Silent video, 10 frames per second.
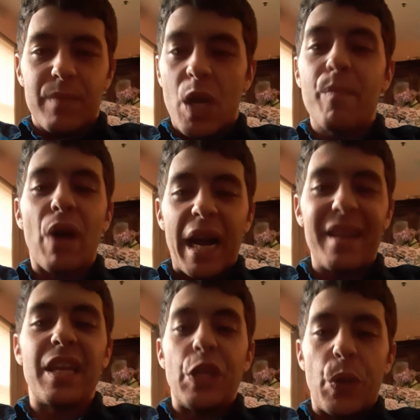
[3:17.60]
Your
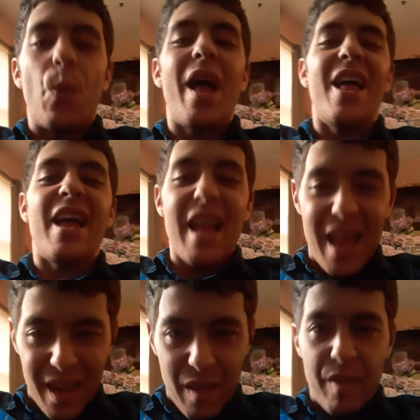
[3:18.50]
brain can do
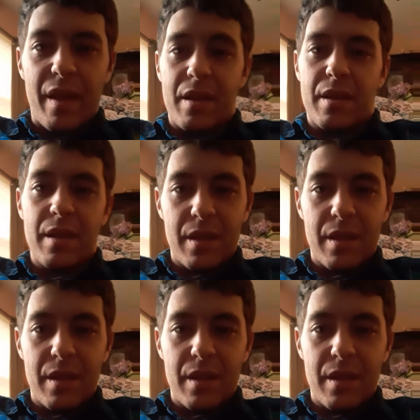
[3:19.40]
anything.